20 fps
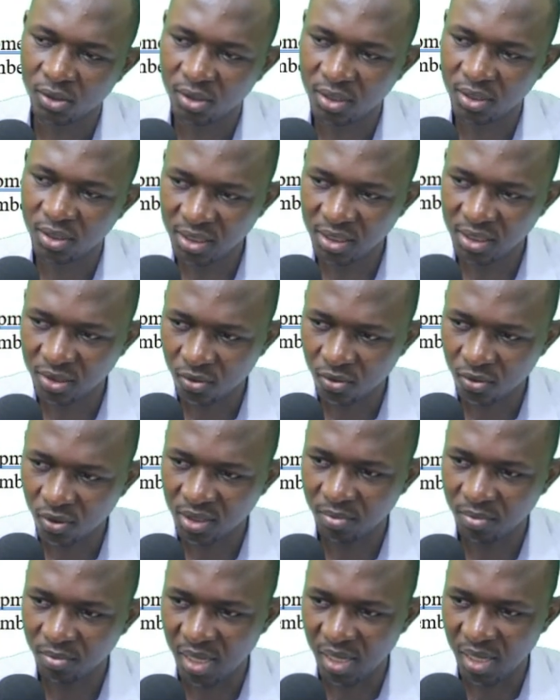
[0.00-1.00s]
This is
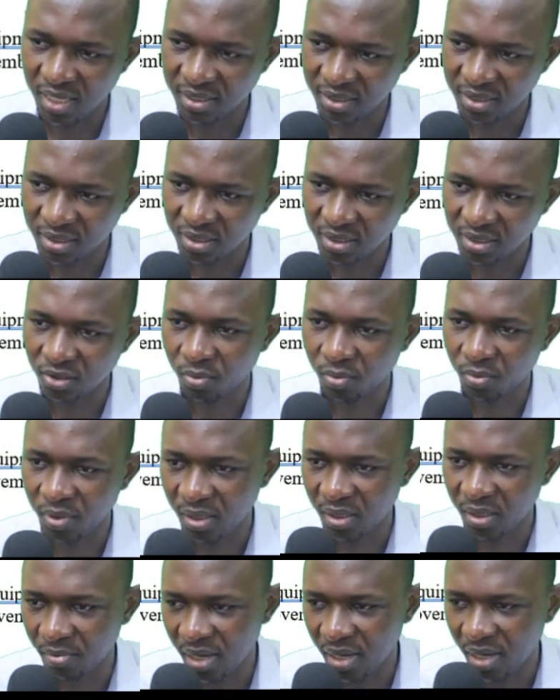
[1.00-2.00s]
closing balance, this is
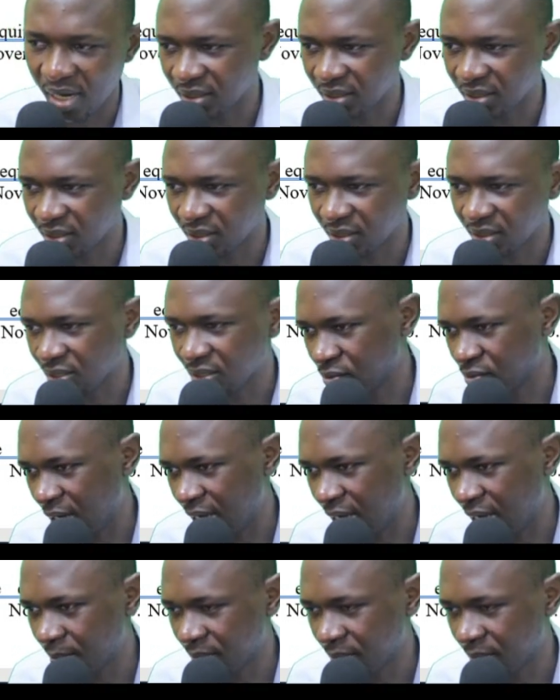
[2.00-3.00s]
opening balance. That's
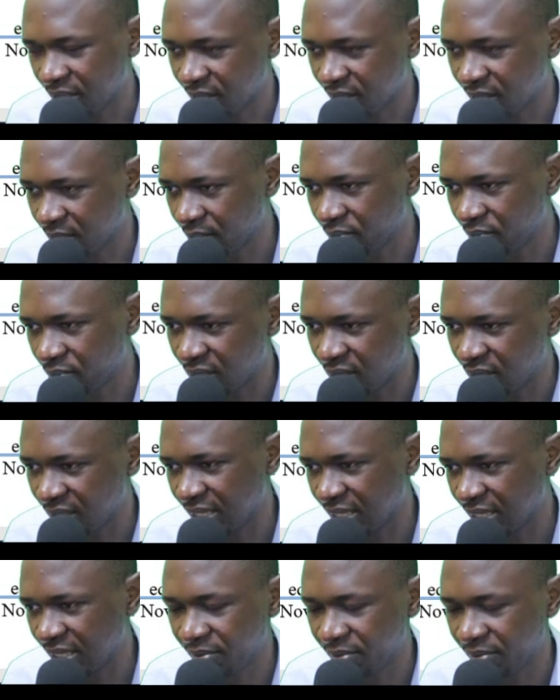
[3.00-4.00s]
why I'm putting
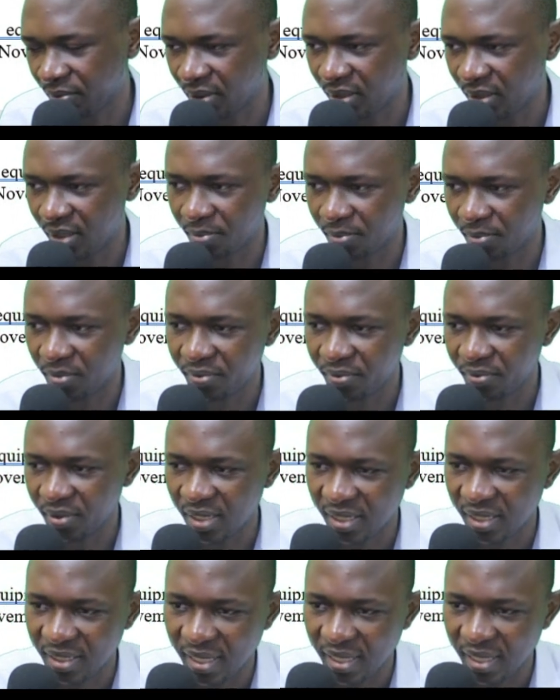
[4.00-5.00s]
them
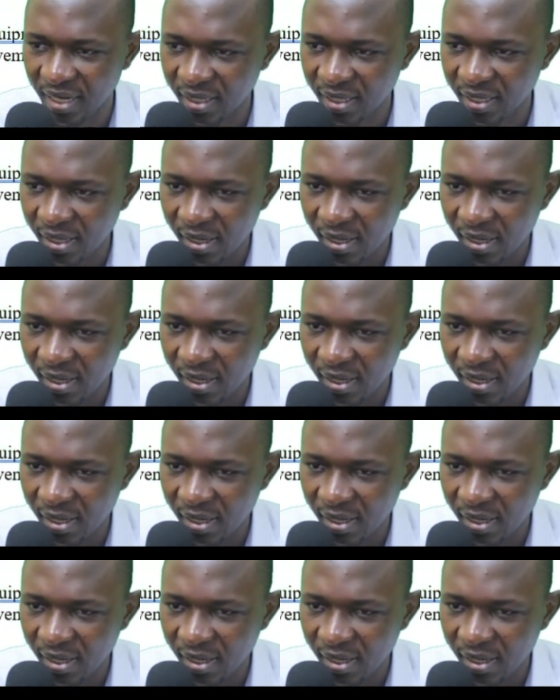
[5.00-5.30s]
different like that.